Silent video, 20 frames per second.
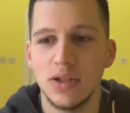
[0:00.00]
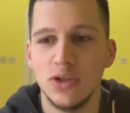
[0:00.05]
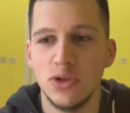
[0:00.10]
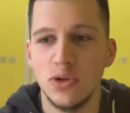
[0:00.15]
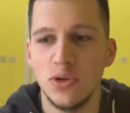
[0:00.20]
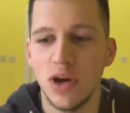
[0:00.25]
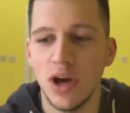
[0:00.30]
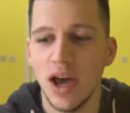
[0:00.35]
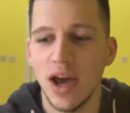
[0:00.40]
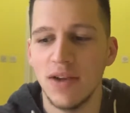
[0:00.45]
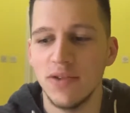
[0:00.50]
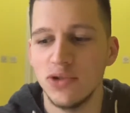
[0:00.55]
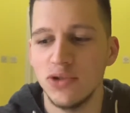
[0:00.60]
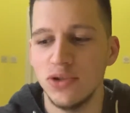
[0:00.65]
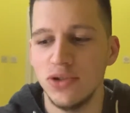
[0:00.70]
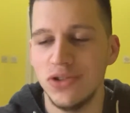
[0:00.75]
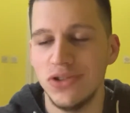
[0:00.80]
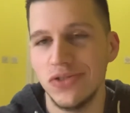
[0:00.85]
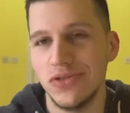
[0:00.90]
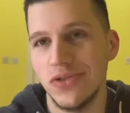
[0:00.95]
you have to
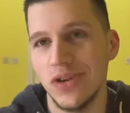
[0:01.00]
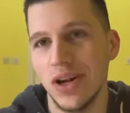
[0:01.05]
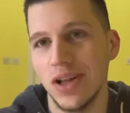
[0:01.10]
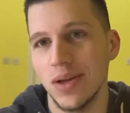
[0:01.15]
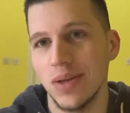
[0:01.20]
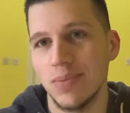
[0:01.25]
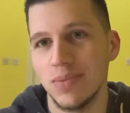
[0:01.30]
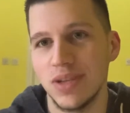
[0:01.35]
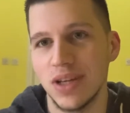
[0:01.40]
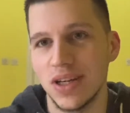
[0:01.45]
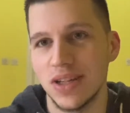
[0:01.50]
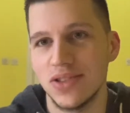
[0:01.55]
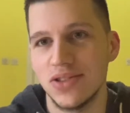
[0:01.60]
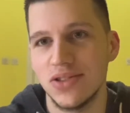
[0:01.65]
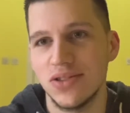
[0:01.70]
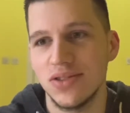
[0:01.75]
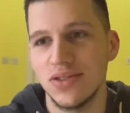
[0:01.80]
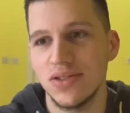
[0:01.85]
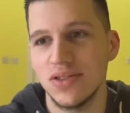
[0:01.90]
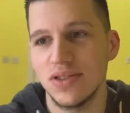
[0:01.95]
develop that,
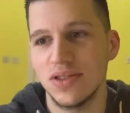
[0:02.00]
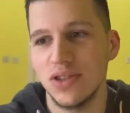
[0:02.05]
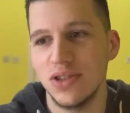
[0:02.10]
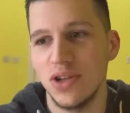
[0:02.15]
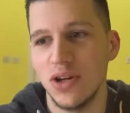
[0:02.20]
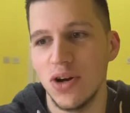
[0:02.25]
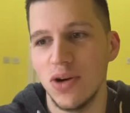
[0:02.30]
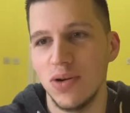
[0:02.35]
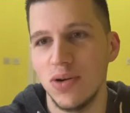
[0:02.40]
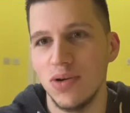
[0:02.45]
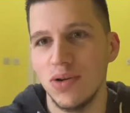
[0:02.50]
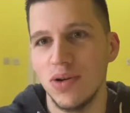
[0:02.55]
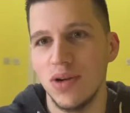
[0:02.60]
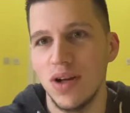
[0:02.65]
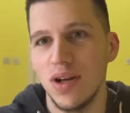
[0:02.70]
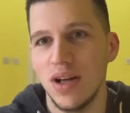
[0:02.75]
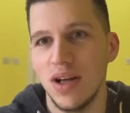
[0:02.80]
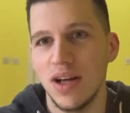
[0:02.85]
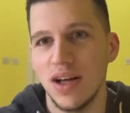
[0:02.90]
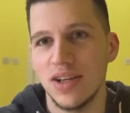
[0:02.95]
you know,
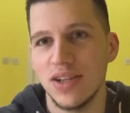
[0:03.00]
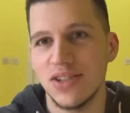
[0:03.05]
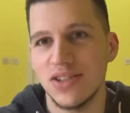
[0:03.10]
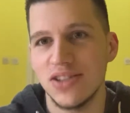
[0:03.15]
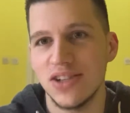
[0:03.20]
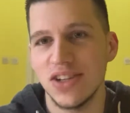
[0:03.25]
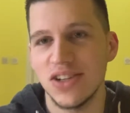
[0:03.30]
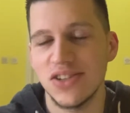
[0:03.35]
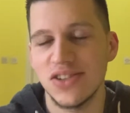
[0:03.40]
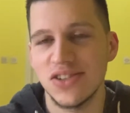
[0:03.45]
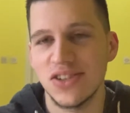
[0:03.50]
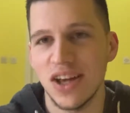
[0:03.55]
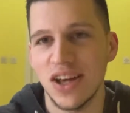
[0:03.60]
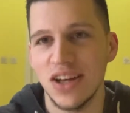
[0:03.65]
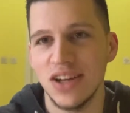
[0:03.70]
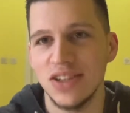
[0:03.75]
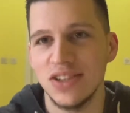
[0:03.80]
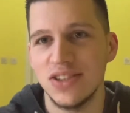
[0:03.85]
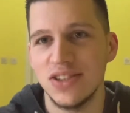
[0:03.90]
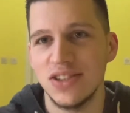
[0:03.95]
a sixth
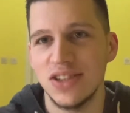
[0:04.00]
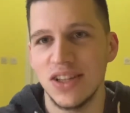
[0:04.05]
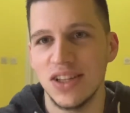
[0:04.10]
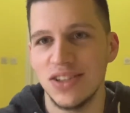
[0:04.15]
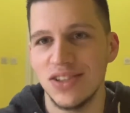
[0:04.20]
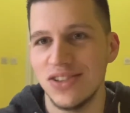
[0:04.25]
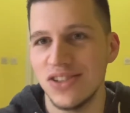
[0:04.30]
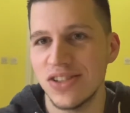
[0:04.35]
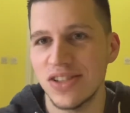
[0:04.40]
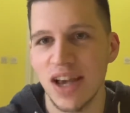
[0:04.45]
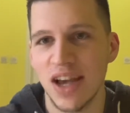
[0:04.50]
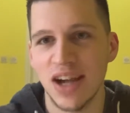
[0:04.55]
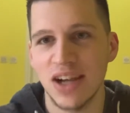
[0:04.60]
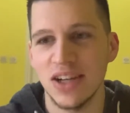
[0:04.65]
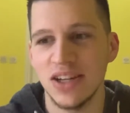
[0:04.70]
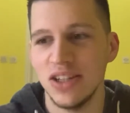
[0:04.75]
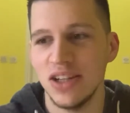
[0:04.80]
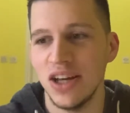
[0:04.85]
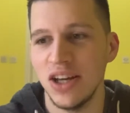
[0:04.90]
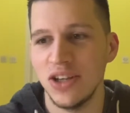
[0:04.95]
sense, that
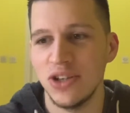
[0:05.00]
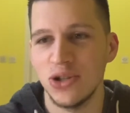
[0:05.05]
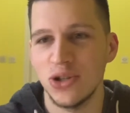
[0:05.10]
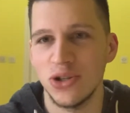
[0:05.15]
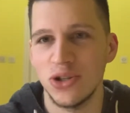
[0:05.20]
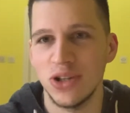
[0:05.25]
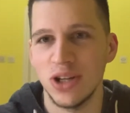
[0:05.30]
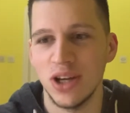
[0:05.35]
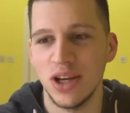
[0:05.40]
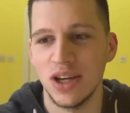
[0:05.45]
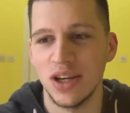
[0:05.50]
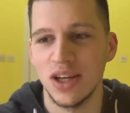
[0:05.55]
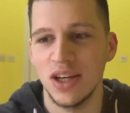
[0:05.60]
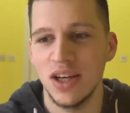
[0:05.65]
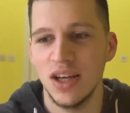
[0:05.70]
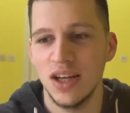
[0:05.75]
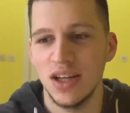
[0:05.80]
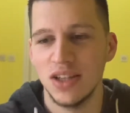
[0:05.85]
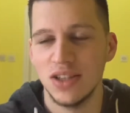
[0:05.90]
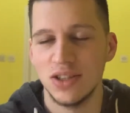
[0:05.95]
second nature thing.
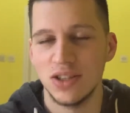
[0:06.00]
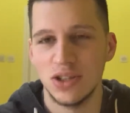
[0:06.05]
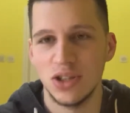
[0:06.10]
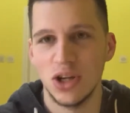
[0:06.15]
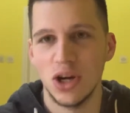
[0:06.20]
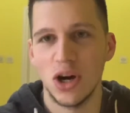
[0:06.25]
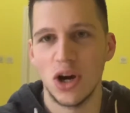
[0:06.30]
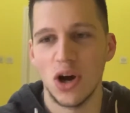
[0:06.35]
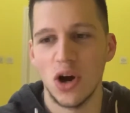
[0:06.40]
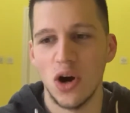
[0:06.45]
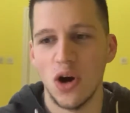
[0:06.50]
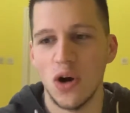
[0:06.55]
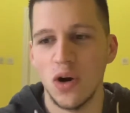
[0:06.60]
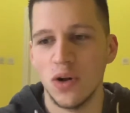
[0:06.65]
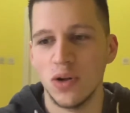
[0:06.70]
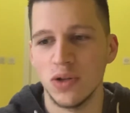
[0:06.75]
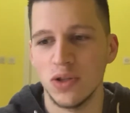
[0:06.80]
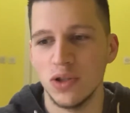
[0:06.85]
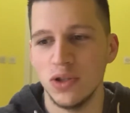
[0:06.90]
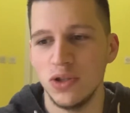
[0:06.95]
It's not
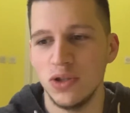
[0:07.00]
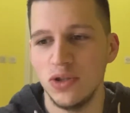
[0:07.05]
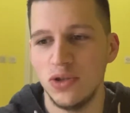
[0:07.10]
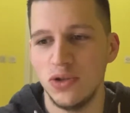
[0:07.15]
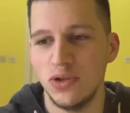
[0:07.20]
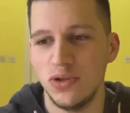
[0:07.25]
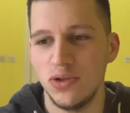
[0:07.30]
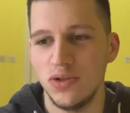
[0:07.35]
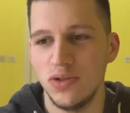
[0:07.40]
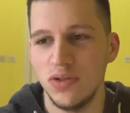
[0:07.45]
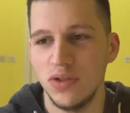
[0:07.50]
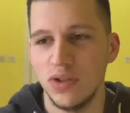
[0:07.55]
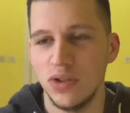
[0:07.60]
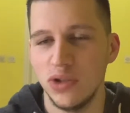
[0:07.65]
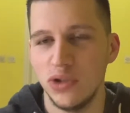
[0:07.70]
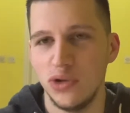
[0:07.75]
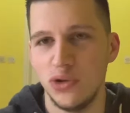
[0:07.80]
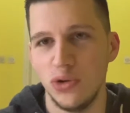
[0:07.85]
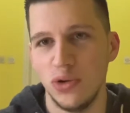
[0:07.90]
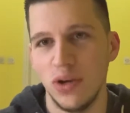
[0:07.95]
only
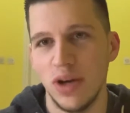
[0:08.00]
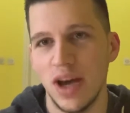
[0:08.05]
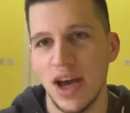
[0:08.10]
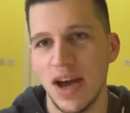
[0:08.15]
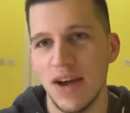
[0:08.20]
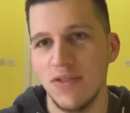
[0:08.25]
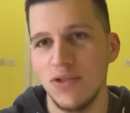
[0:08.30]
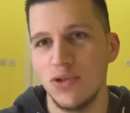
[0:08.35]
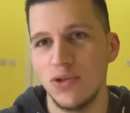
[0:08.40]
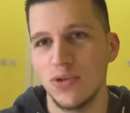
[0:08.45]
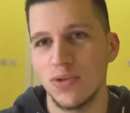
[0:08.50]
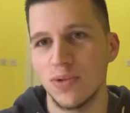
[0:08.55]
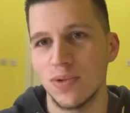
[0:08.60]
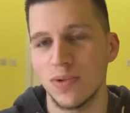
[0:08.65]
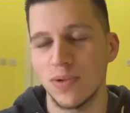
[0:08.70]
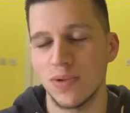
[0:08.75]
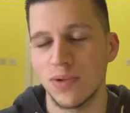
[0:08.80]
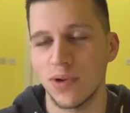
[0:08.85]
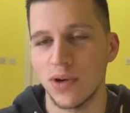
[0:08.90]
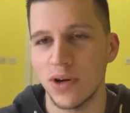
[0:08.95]
do you have to
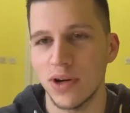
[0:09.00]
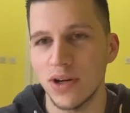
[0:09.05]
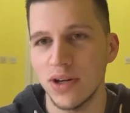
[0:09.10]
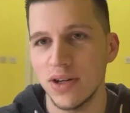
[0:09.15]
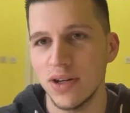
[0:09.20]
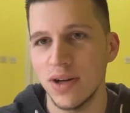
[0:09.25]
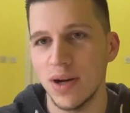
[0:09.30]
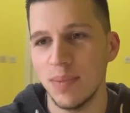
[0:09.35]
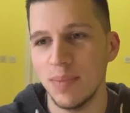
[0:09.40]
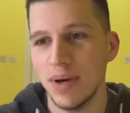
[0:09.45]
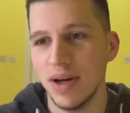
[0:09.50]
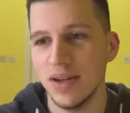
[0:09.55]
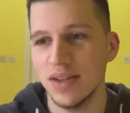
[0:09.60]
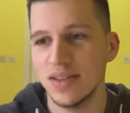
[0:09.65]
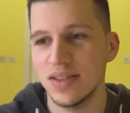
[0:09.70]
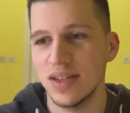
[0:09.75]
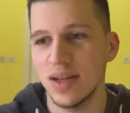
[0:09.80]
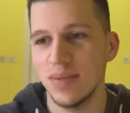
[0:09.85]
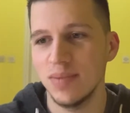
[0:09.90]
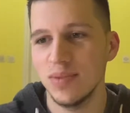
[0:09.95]
learn about
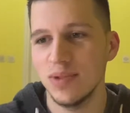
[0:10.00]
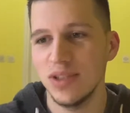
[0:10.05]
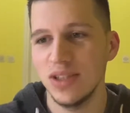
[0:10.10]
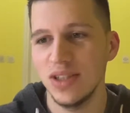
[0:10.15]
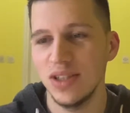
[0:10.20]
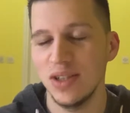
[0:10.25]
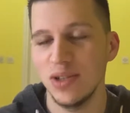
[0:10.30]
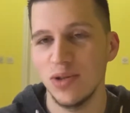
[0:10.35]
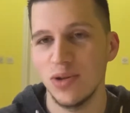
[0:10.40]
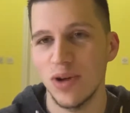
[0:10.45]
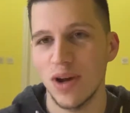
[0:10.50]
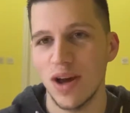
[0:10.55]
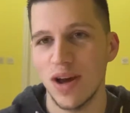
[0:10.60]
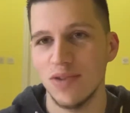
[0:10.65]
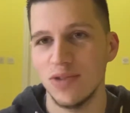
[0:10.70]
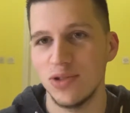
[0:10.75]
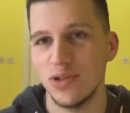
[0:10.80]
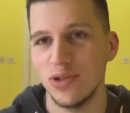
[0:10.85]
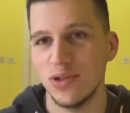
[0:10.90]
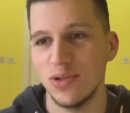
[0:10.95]
something, you
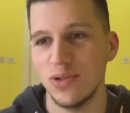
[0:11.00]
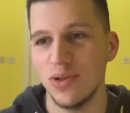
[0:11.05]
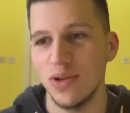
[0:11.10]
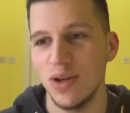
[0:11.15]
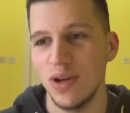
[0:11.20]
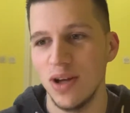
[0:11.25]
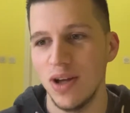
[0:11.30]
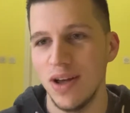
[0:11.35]
have to